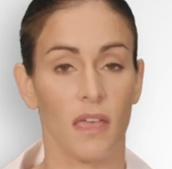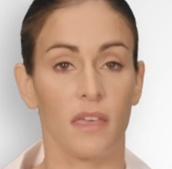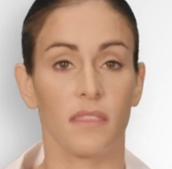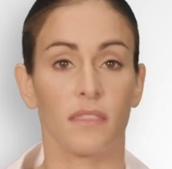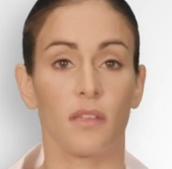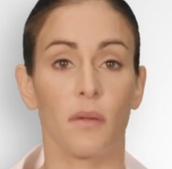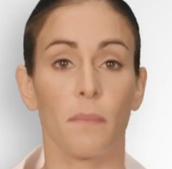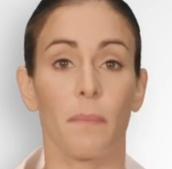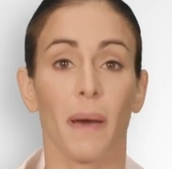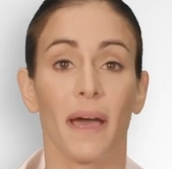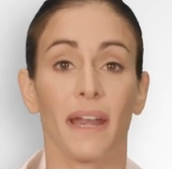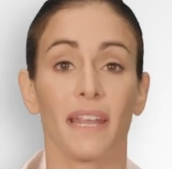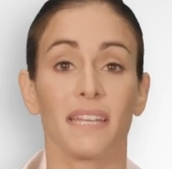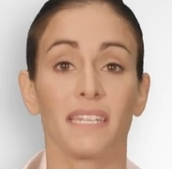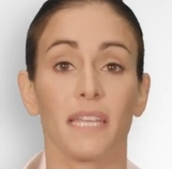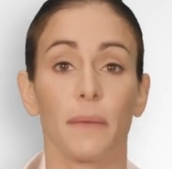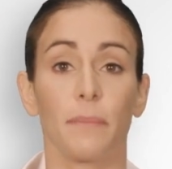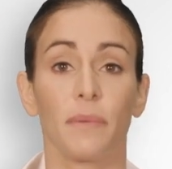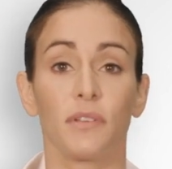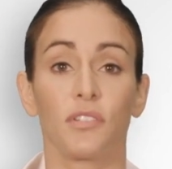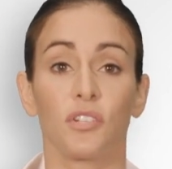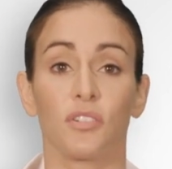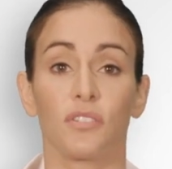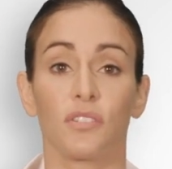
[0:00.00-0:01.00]
Their body
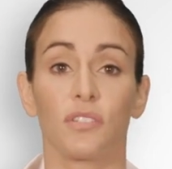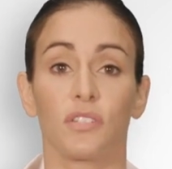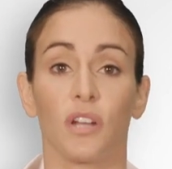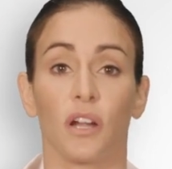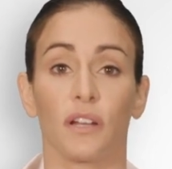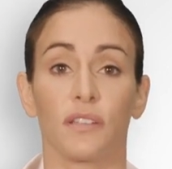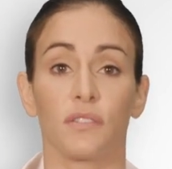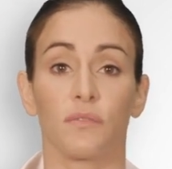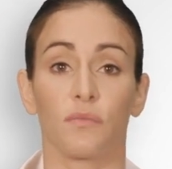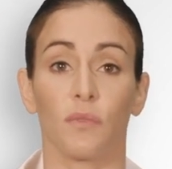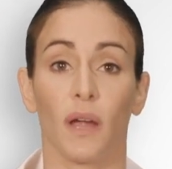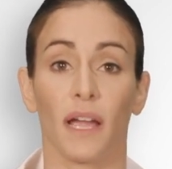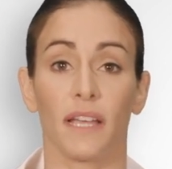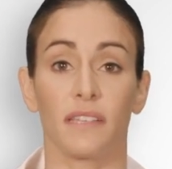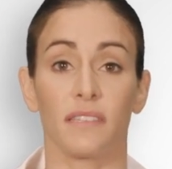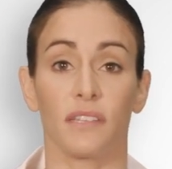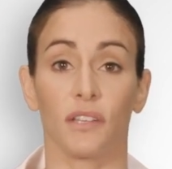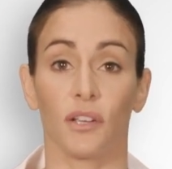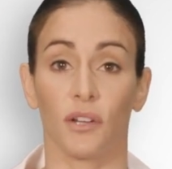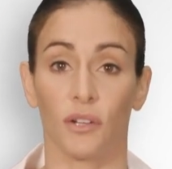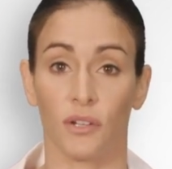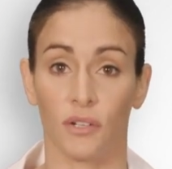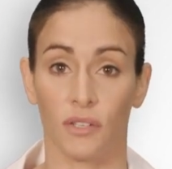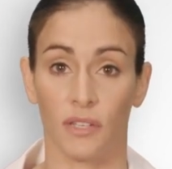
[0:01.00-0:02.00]
temperature starts
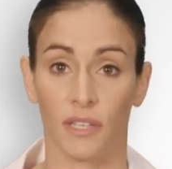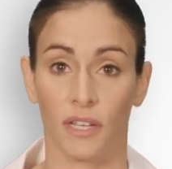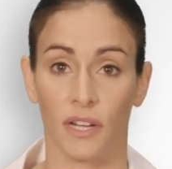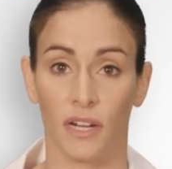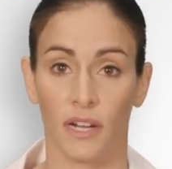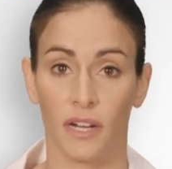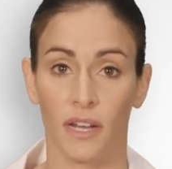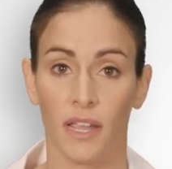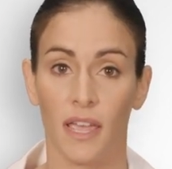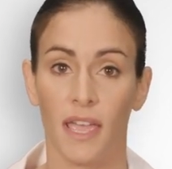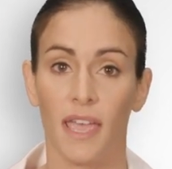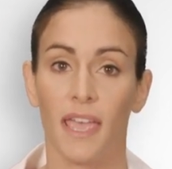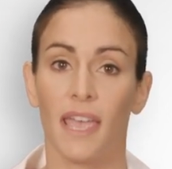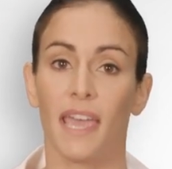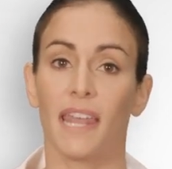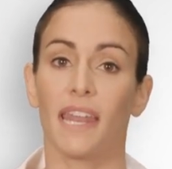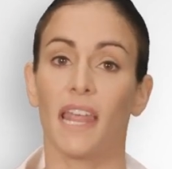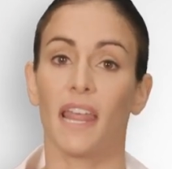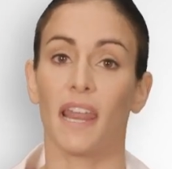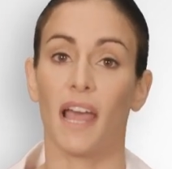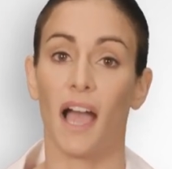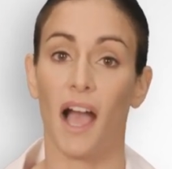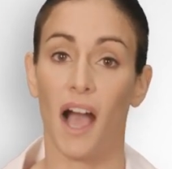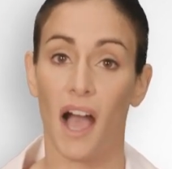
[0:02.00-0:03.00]
rising earlier and
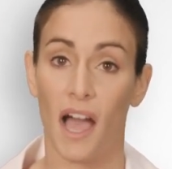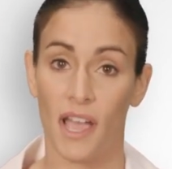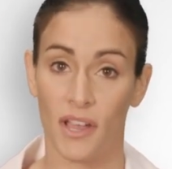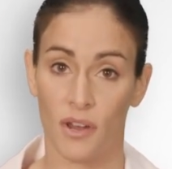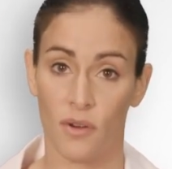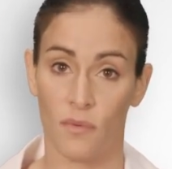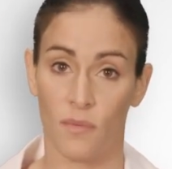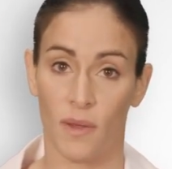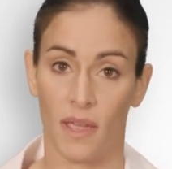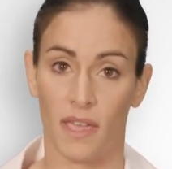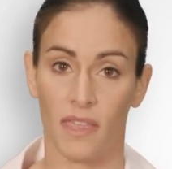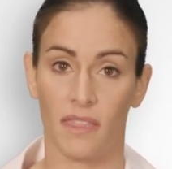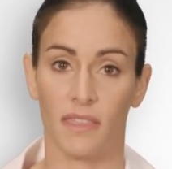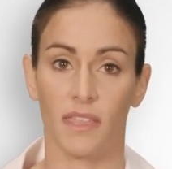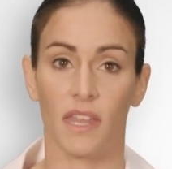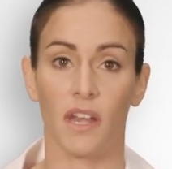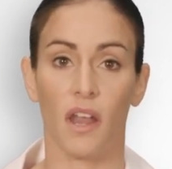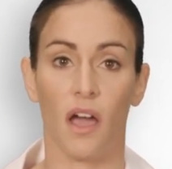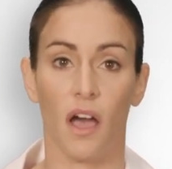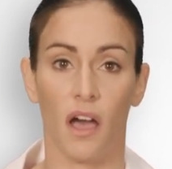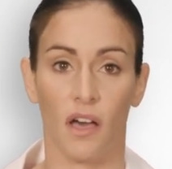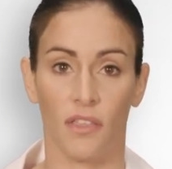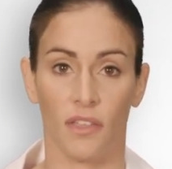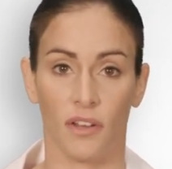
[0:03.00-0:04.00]
at a higher rate than
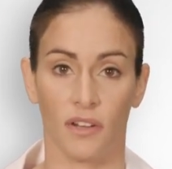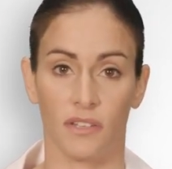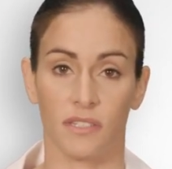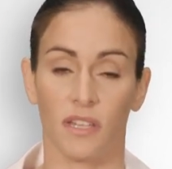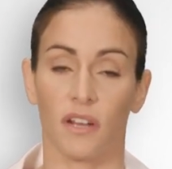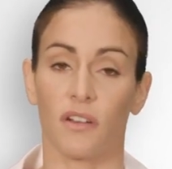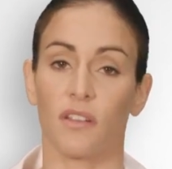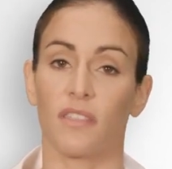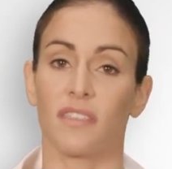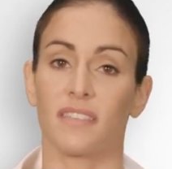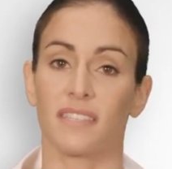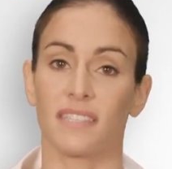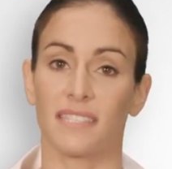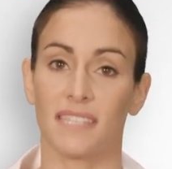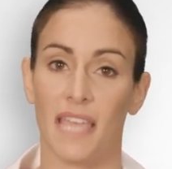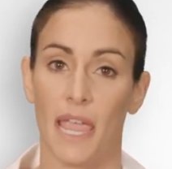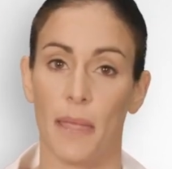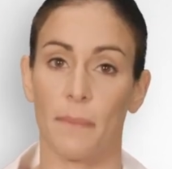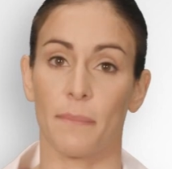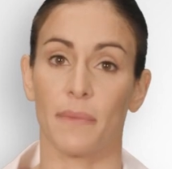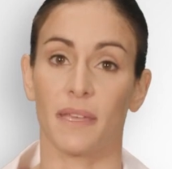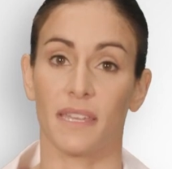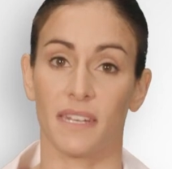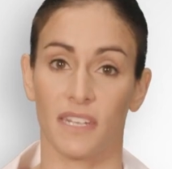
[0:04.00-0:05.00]
others under the
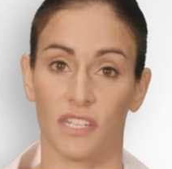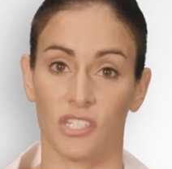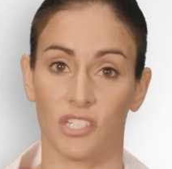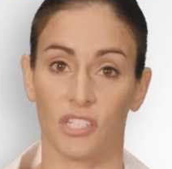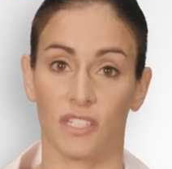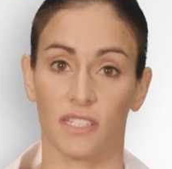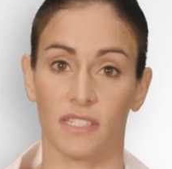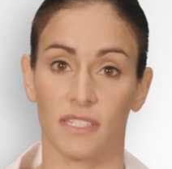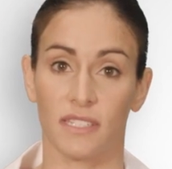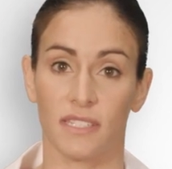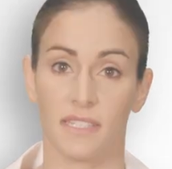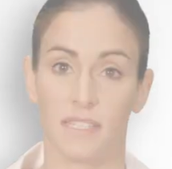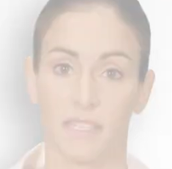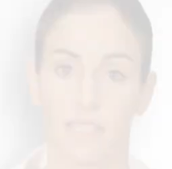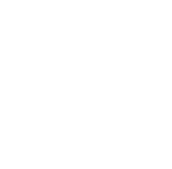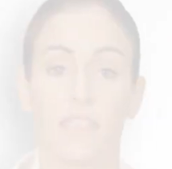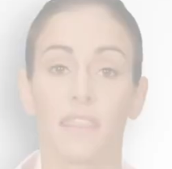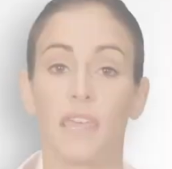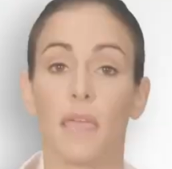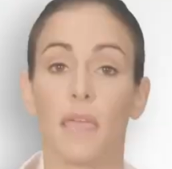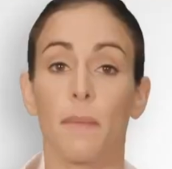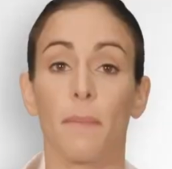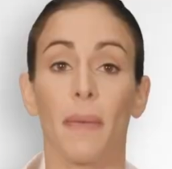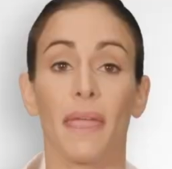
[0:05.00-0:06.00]
same conditions.
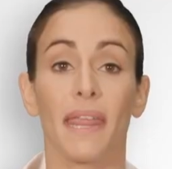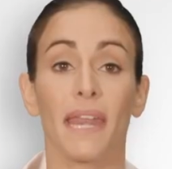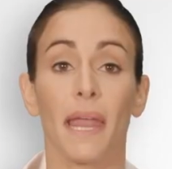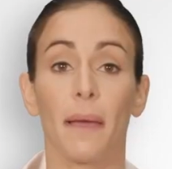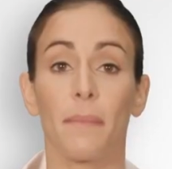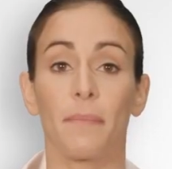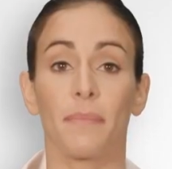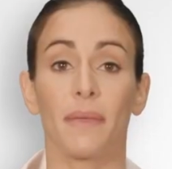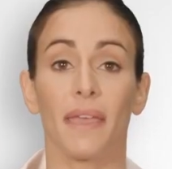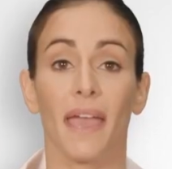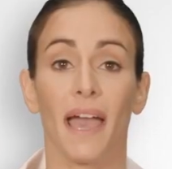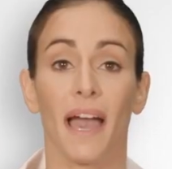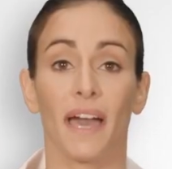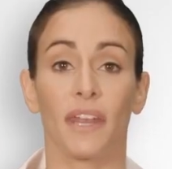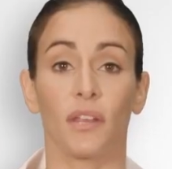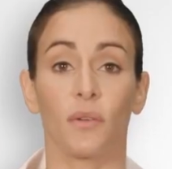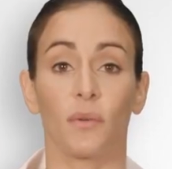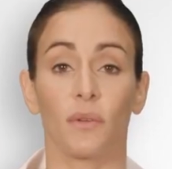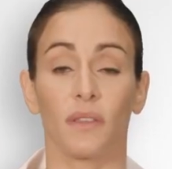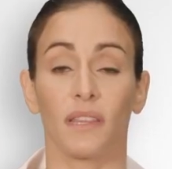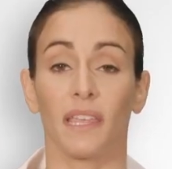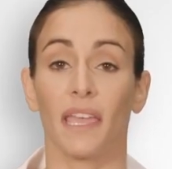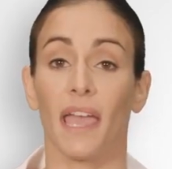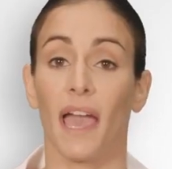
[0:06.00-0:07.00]
They may not be
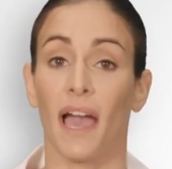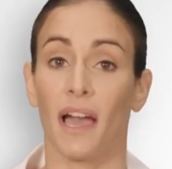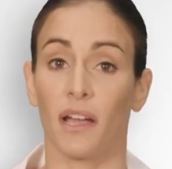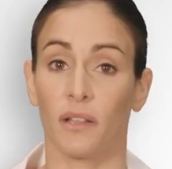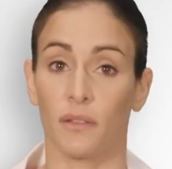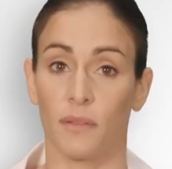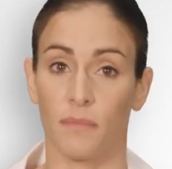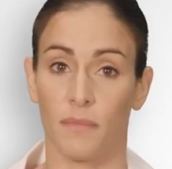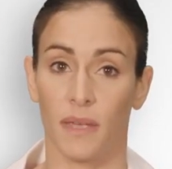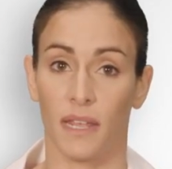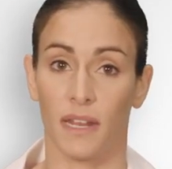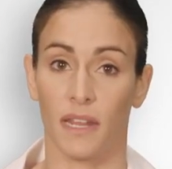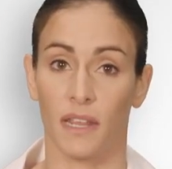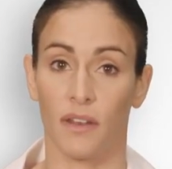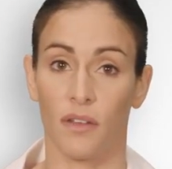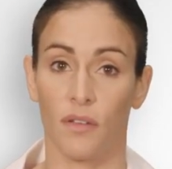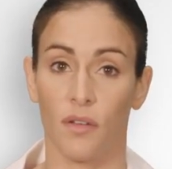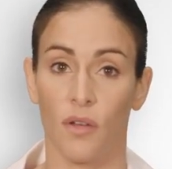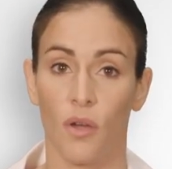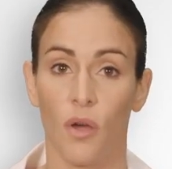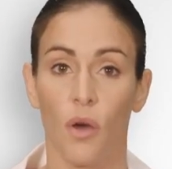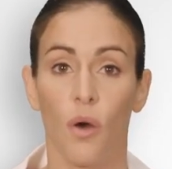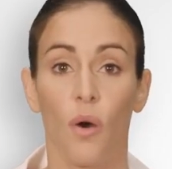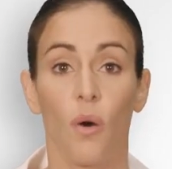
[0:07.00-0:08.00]
adequately acclimated,
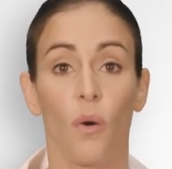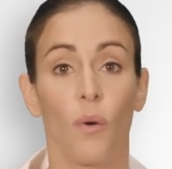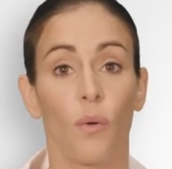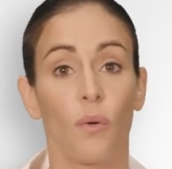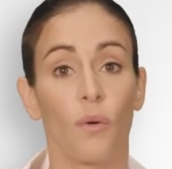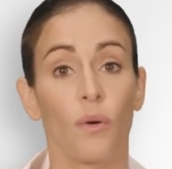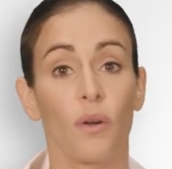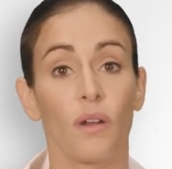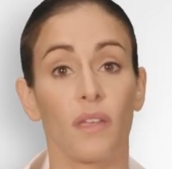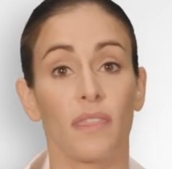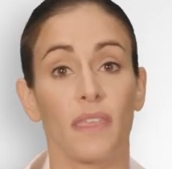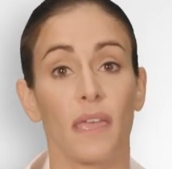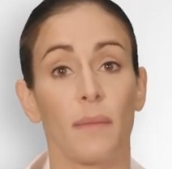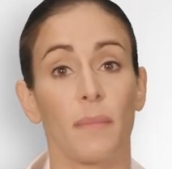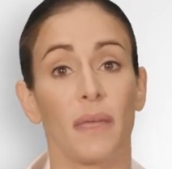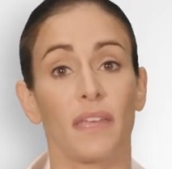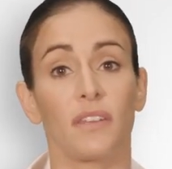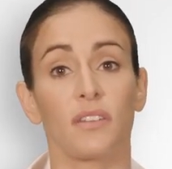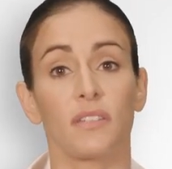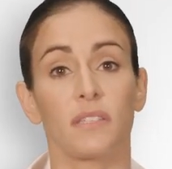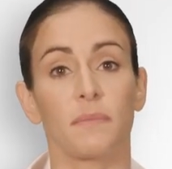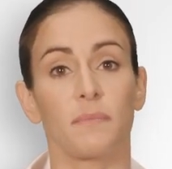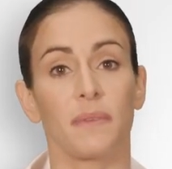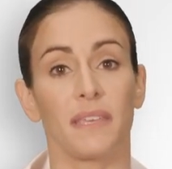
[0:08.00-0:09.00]
or they may
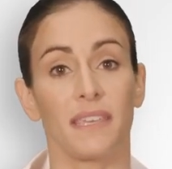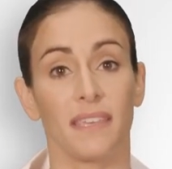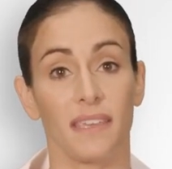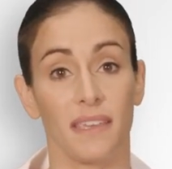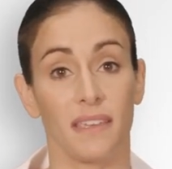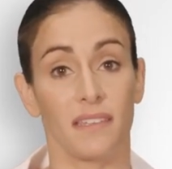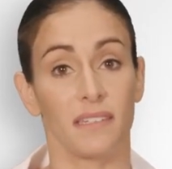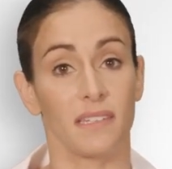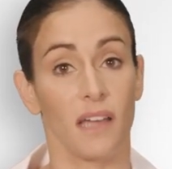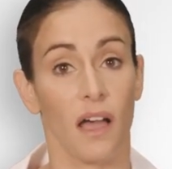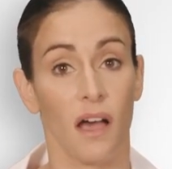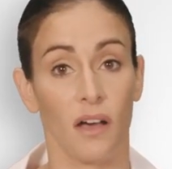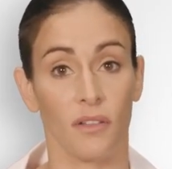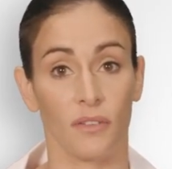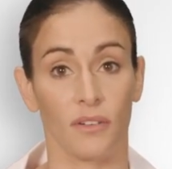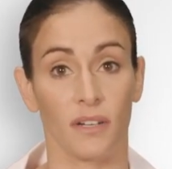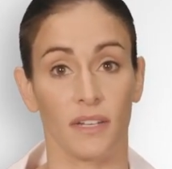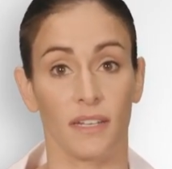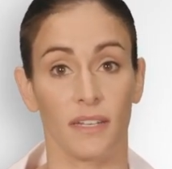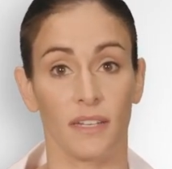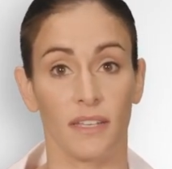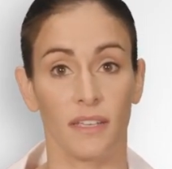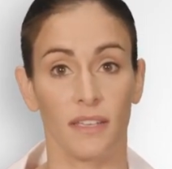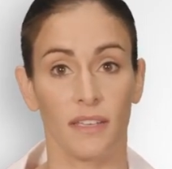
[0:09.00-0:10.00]
just be heat intolerant.